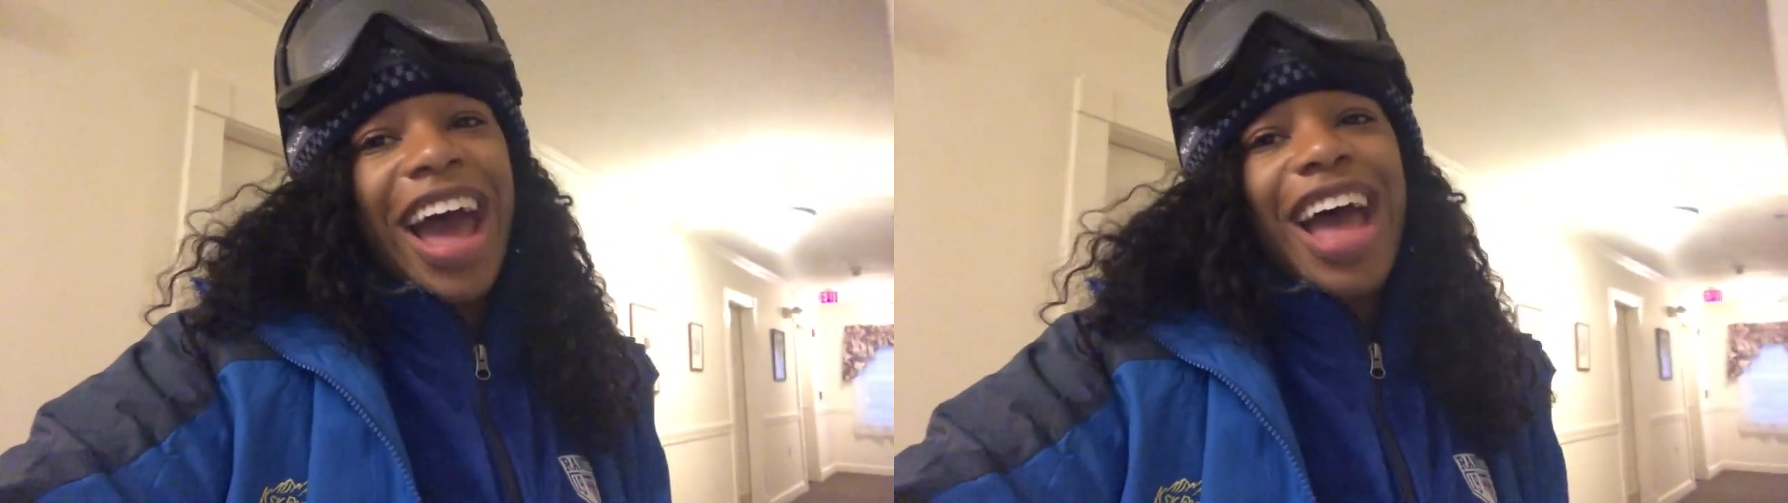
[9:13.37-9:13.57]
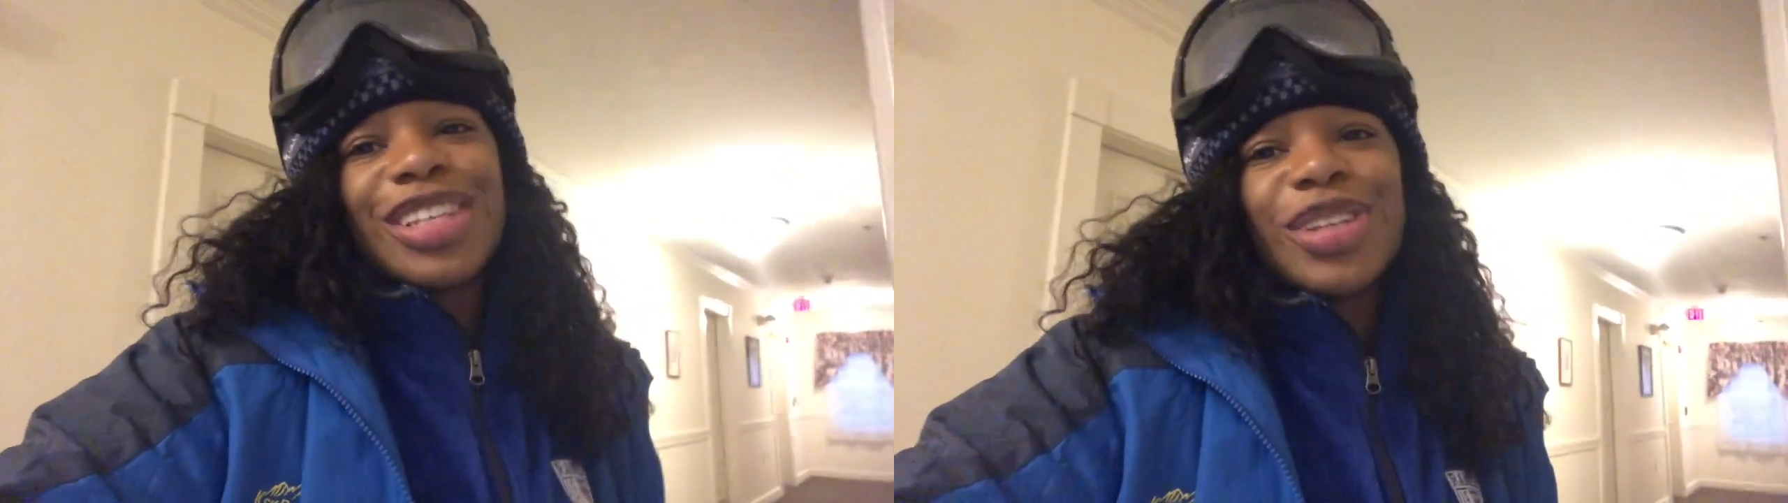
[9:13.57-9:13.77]

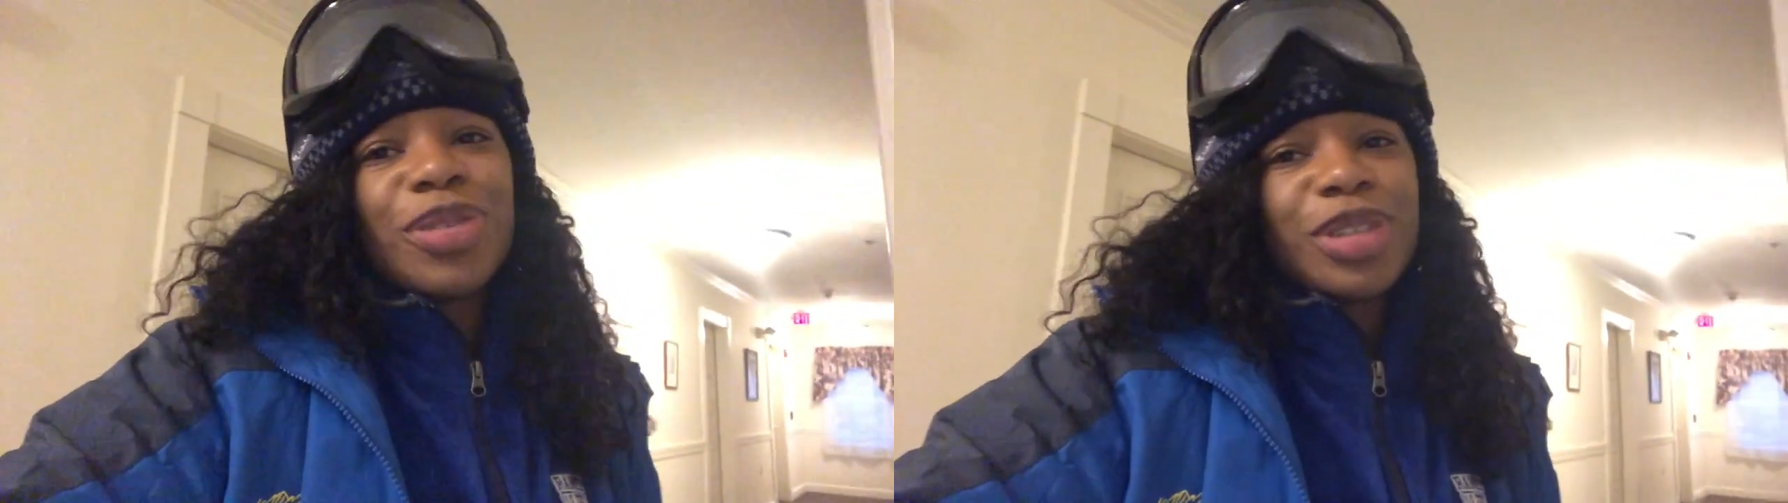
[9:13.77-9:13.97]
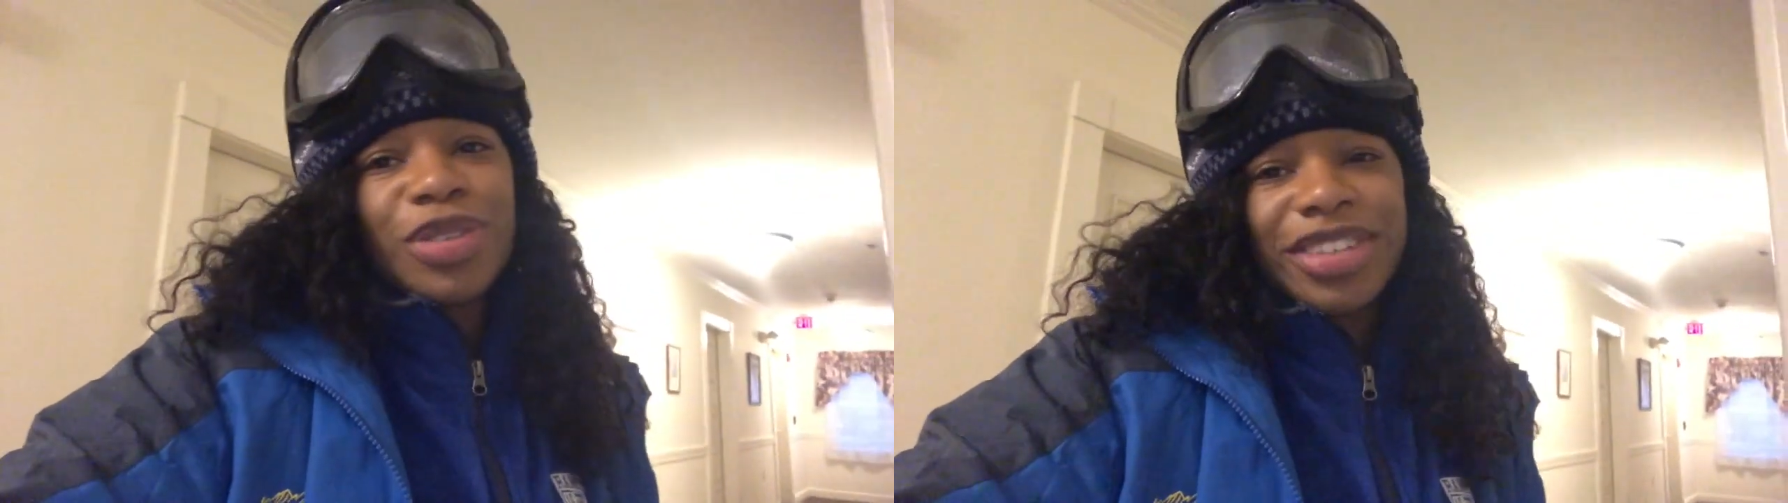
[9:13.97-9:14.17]
had so
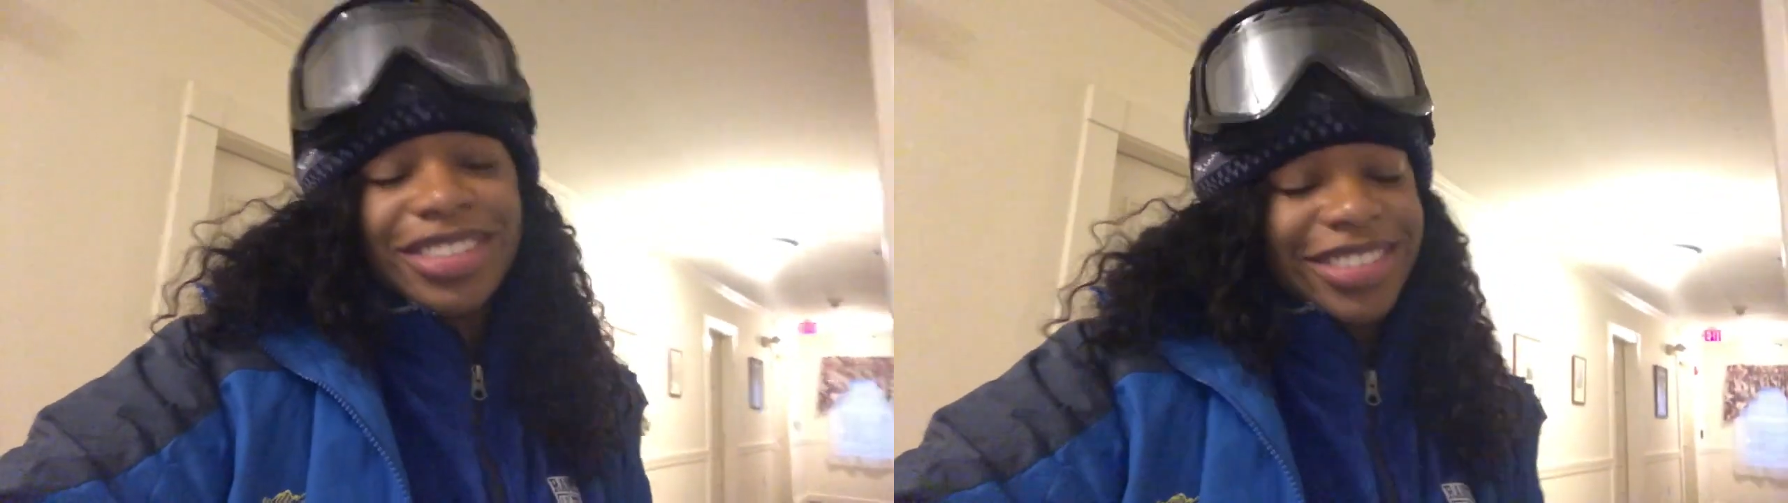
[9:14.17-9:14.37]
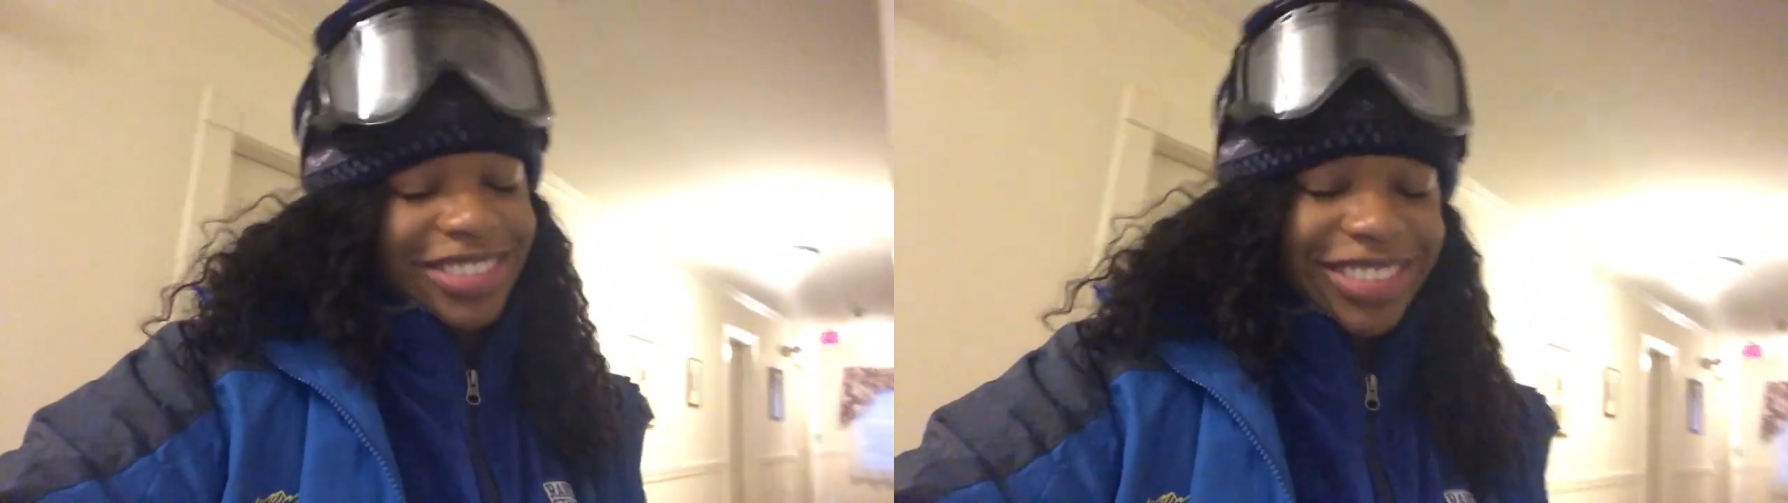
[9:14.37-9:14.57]
much fun.